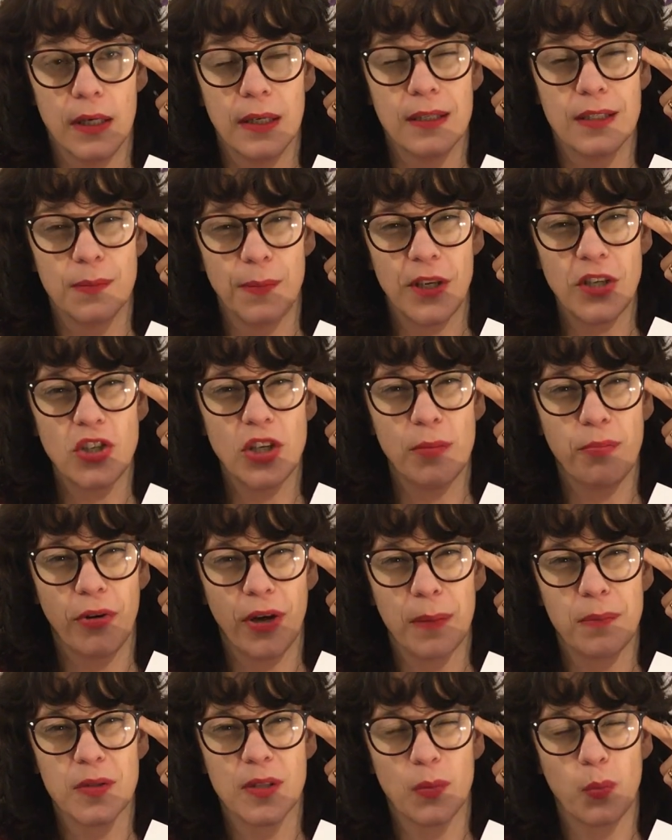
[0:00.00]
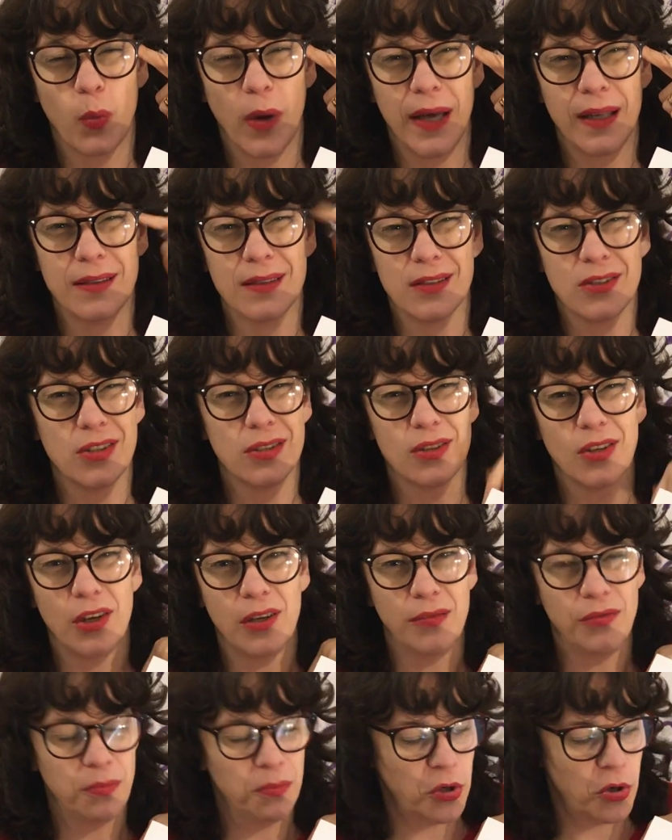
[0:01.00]
Especially preps and ones, just go
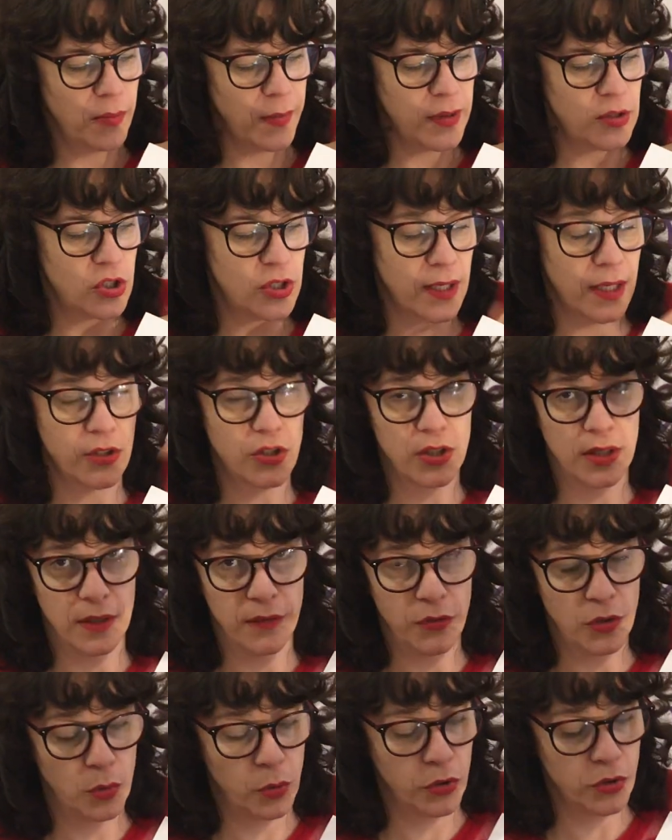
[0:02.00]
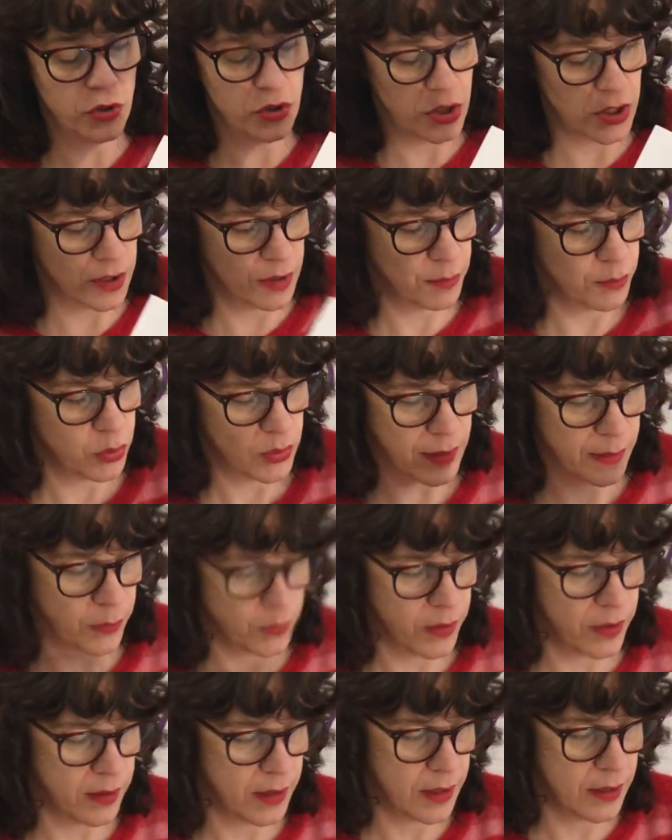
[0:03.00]
from your imagination. If you want to, you can pull up
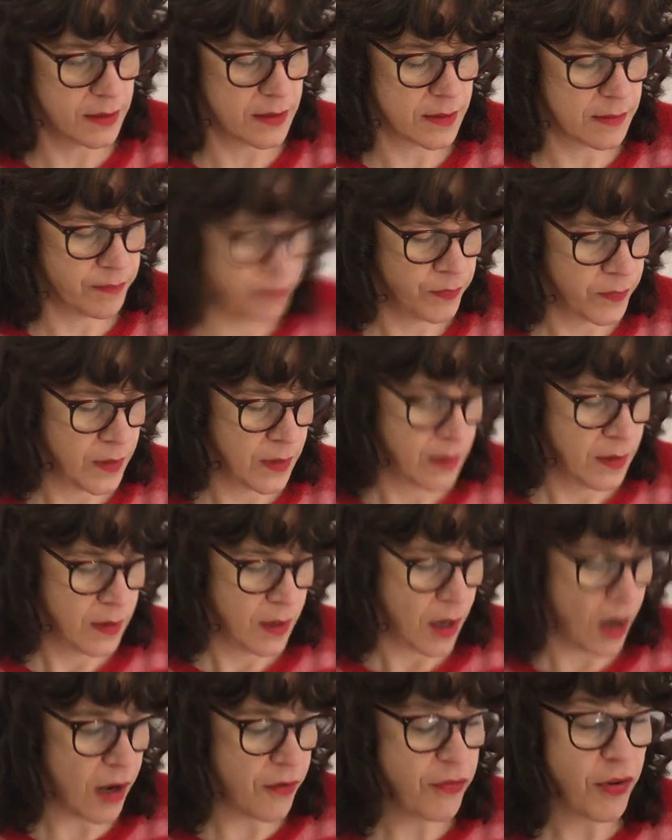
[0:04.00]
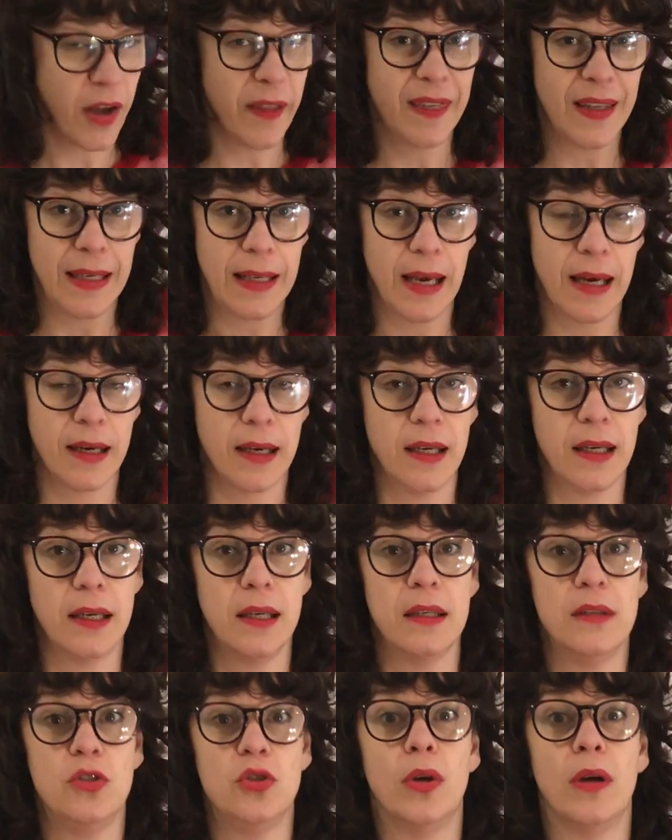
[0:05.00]
one of these. I find the younger
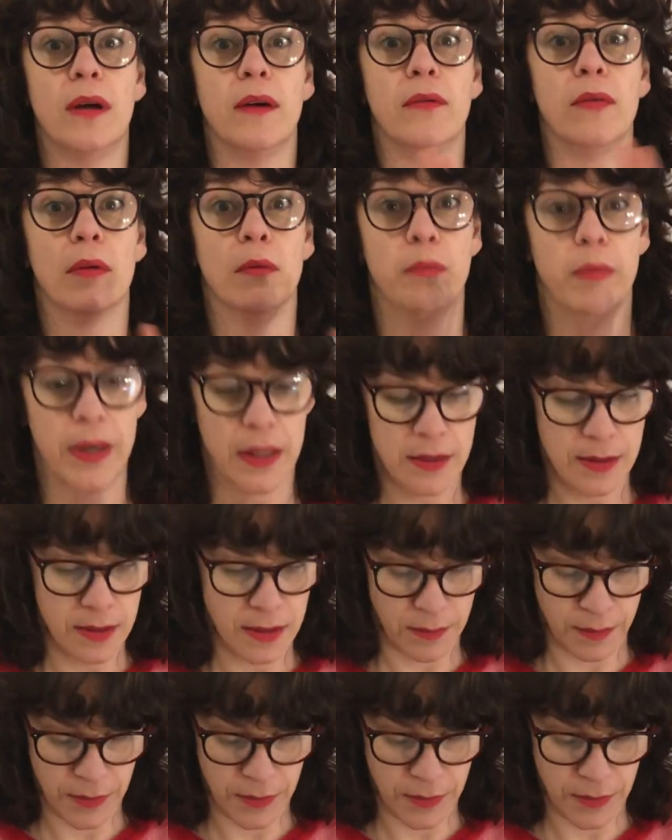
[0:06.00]
kids, you have the best